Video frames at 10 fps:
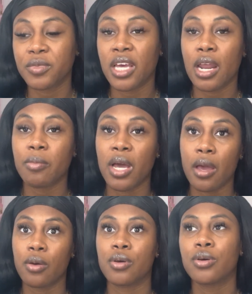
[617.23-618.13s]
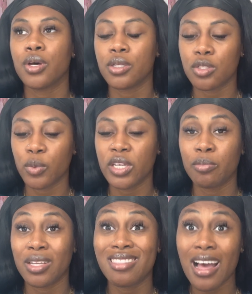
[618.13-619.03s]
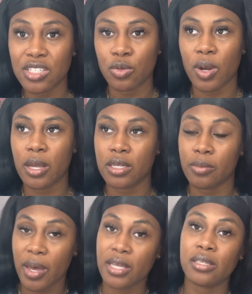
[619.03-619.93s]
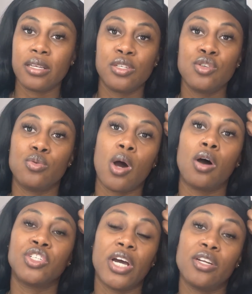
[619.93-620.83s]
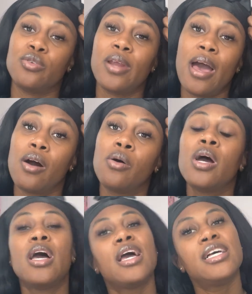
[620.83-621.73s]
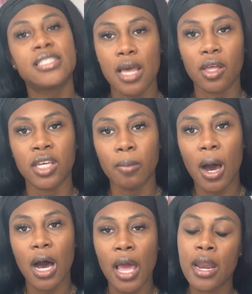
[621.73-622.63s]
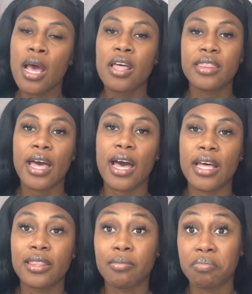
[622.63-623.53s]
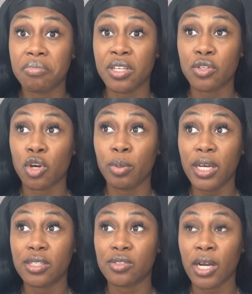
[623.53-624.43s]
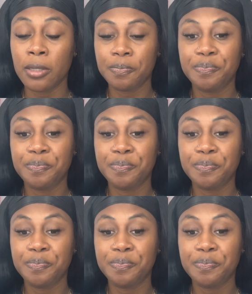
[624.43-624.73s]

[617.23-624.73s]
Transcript: And I'm like, good. So we can put that to bed too. All she got to do now is tell Iman that these are her plans, right?